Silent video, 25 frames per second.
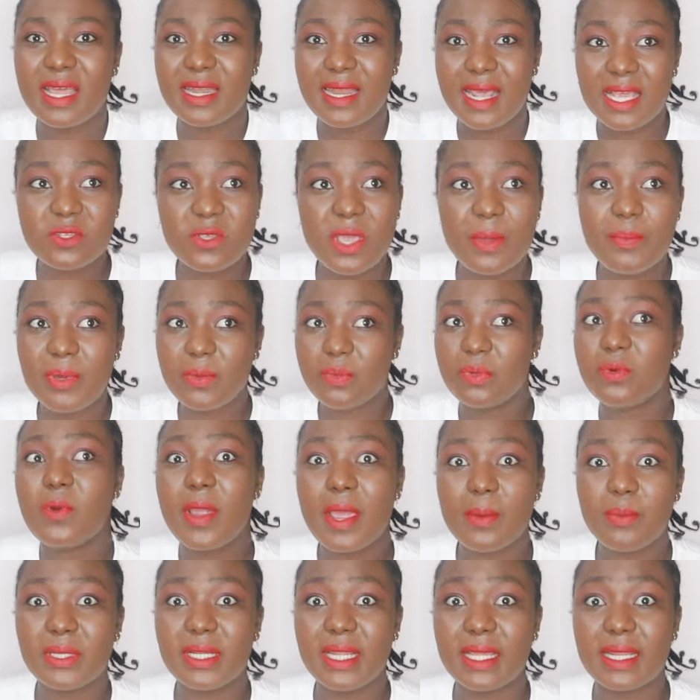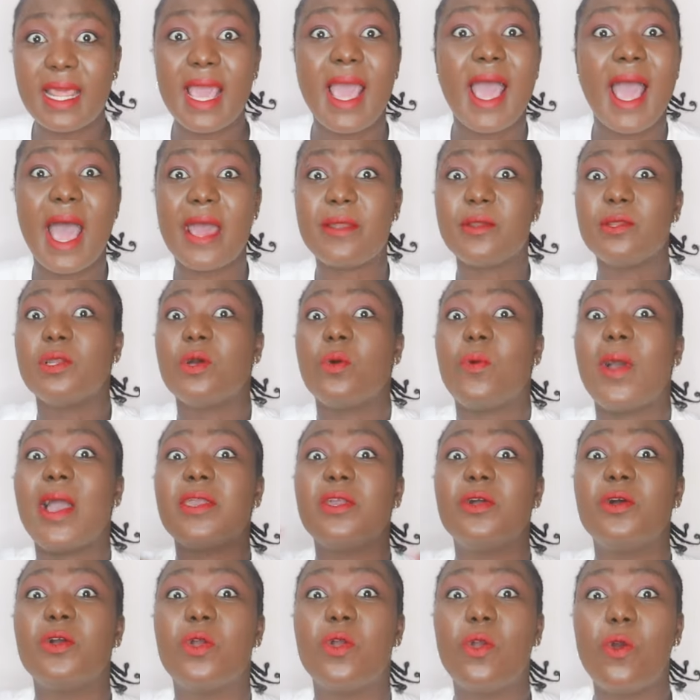That's why people wear bonnet. I don't know why
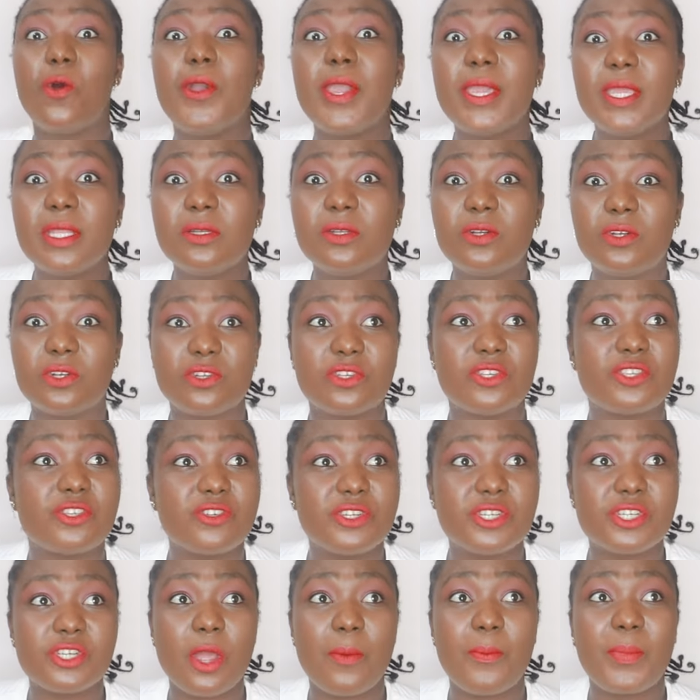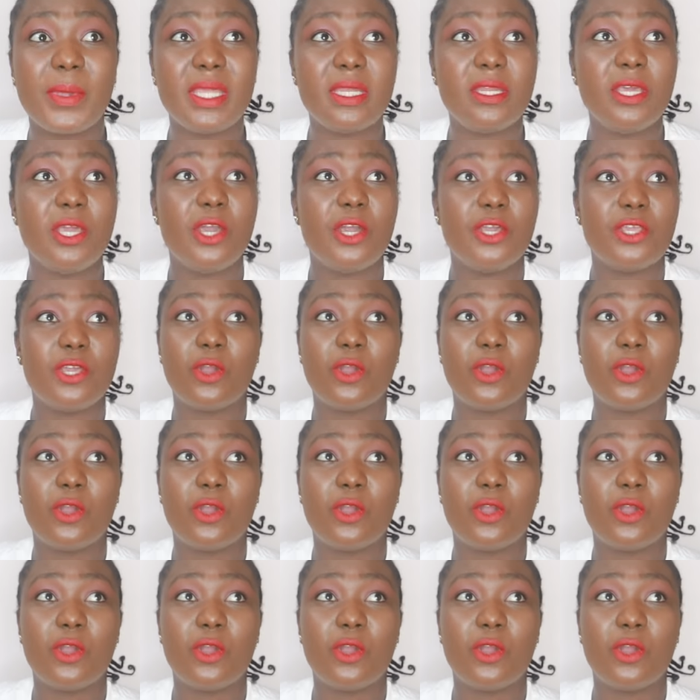you're going grocery shopping,